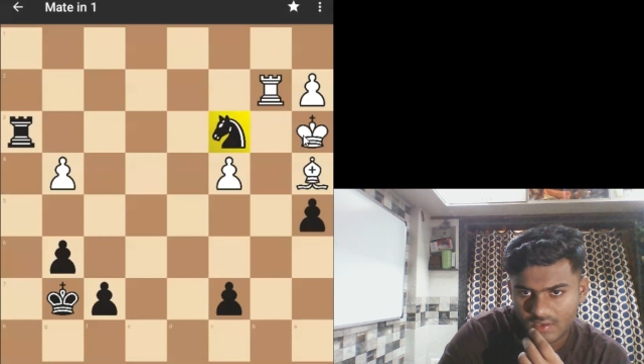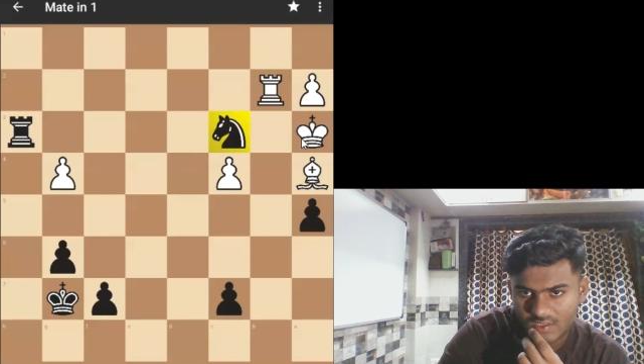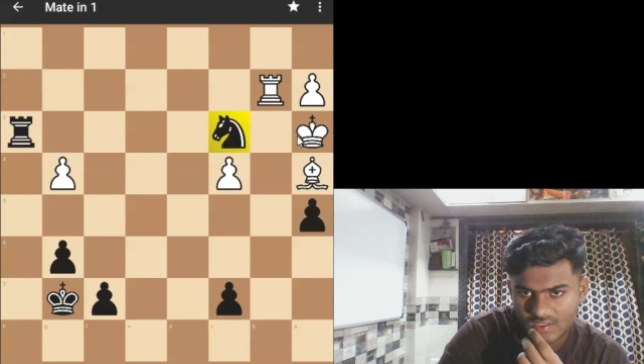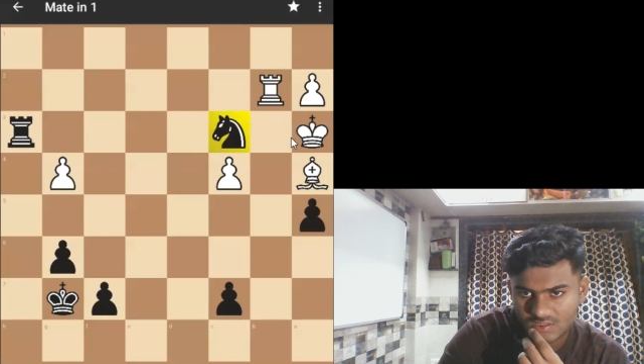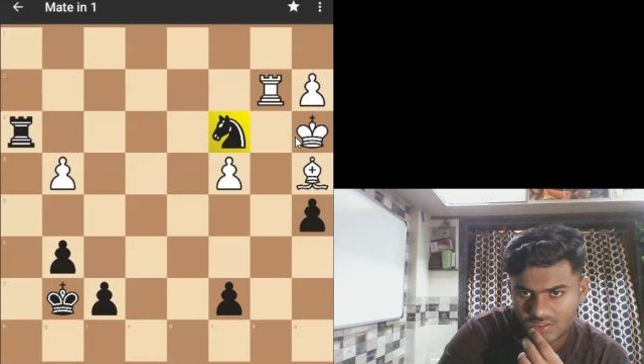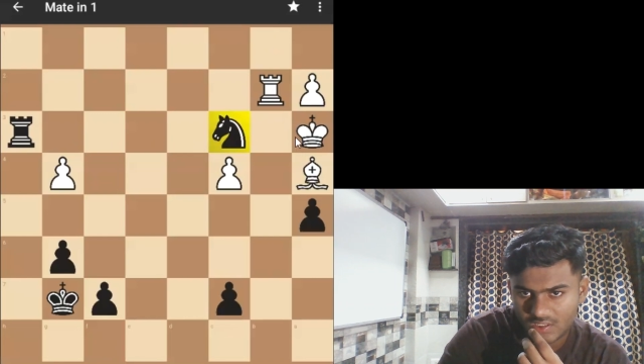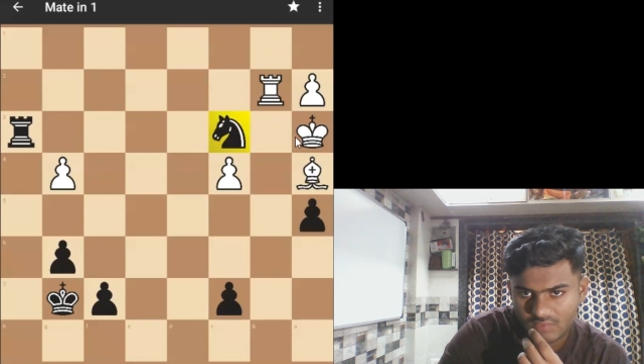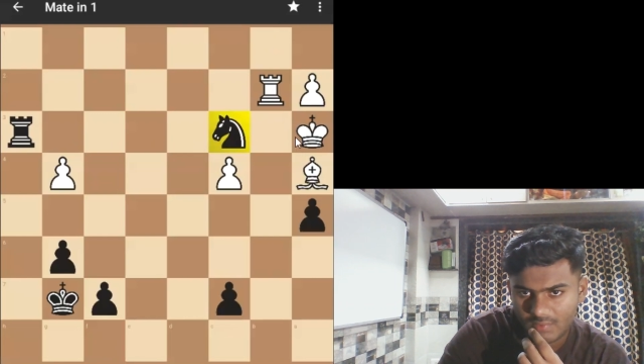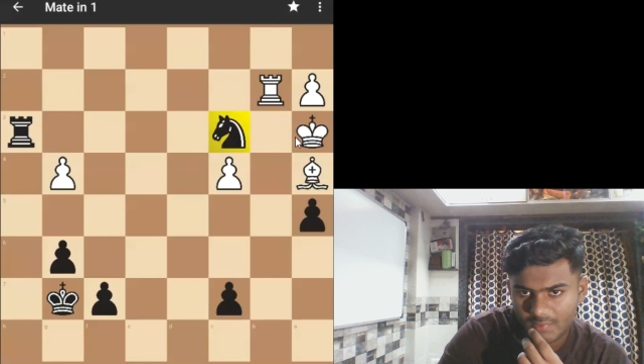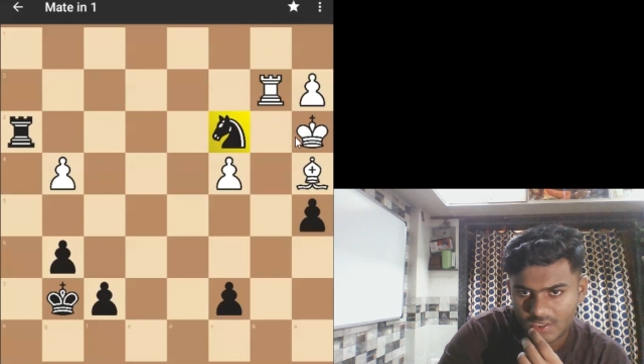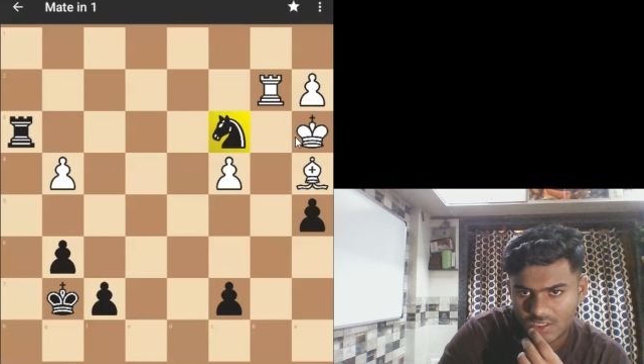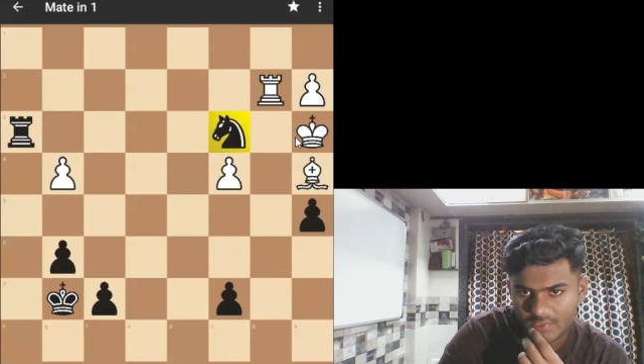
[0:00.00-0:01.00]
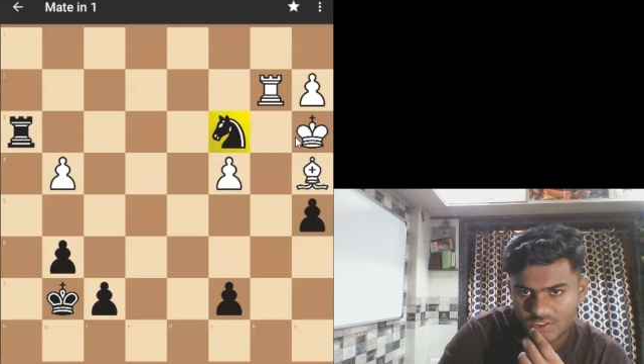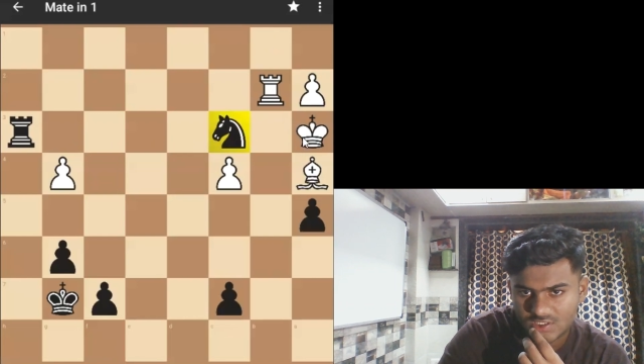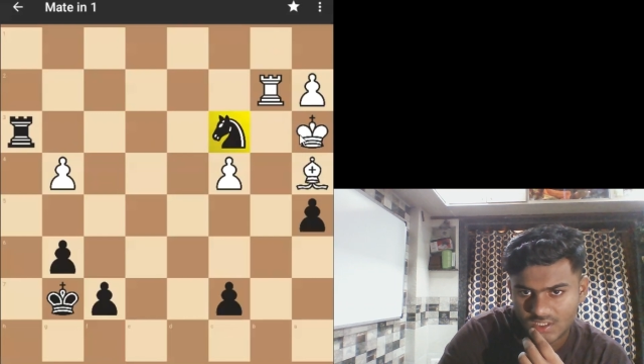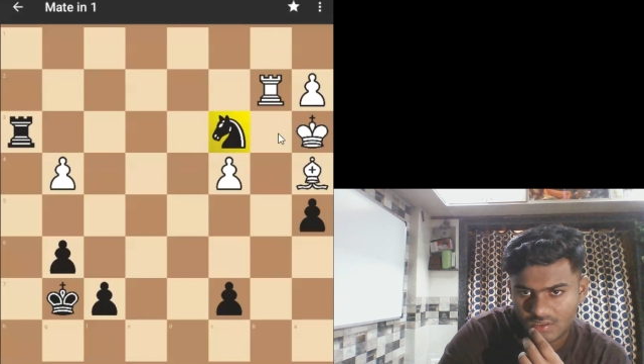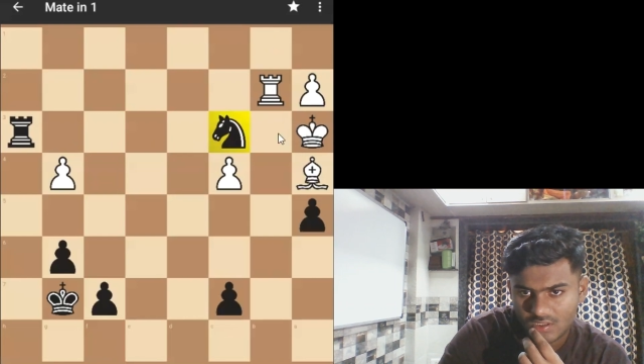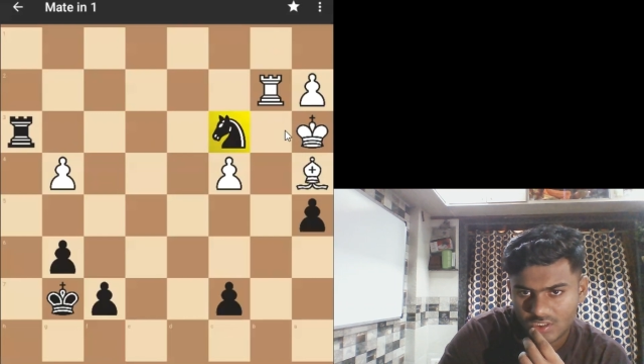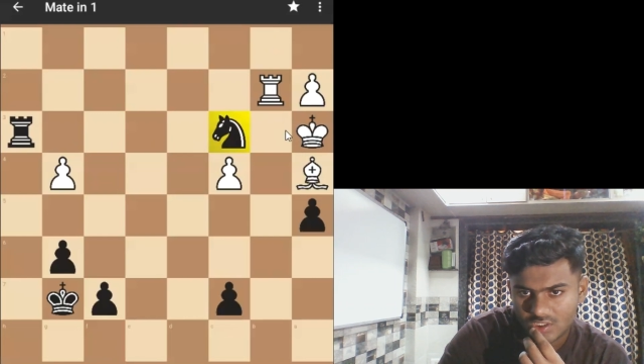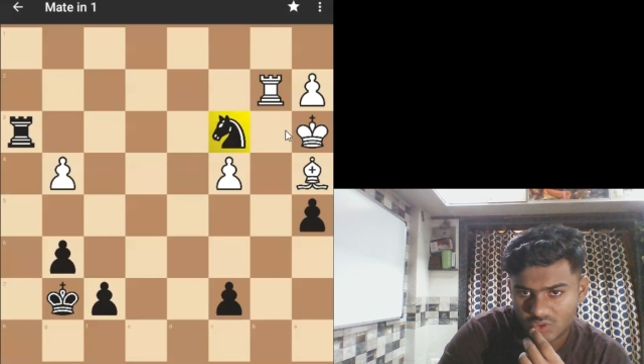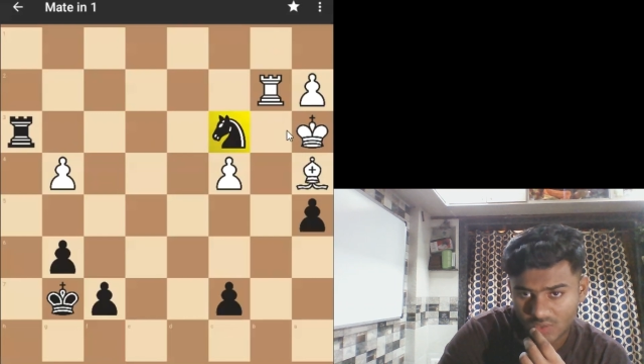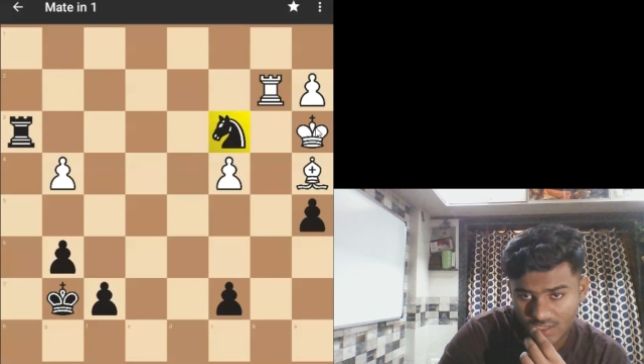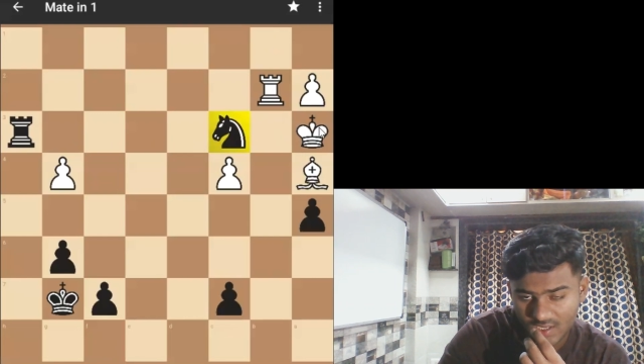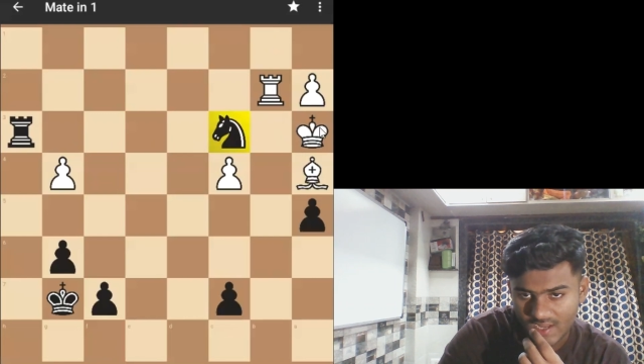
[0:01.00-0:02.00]
It will be a double check.
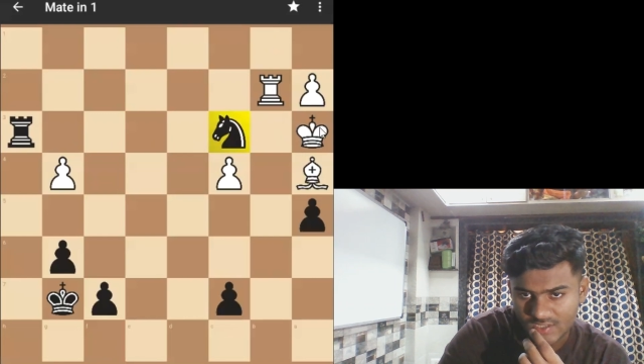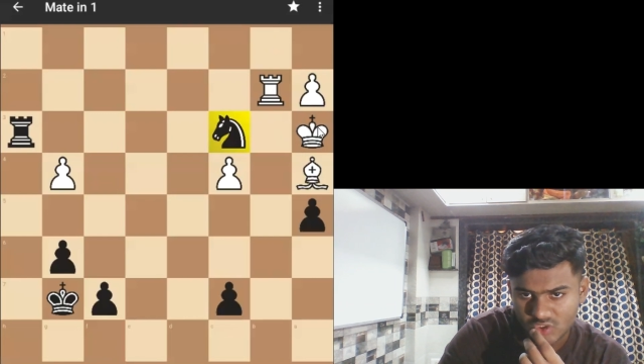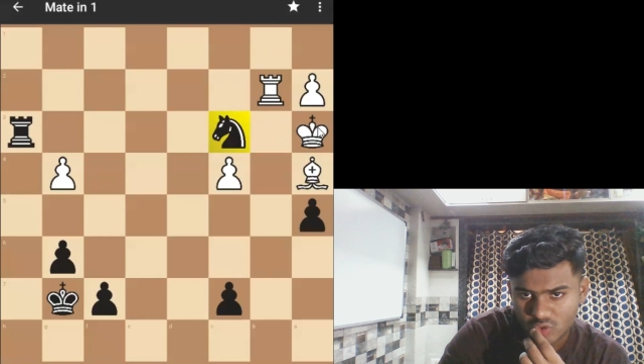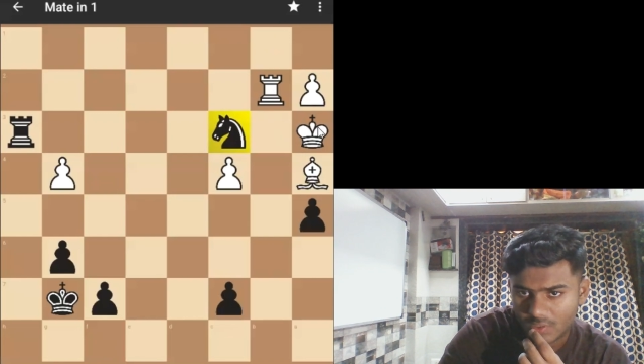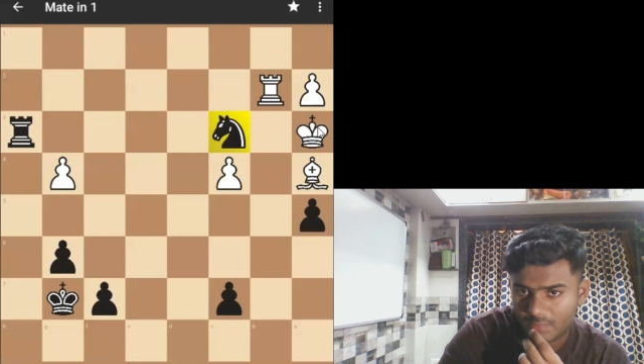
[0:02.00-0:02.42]
So king has to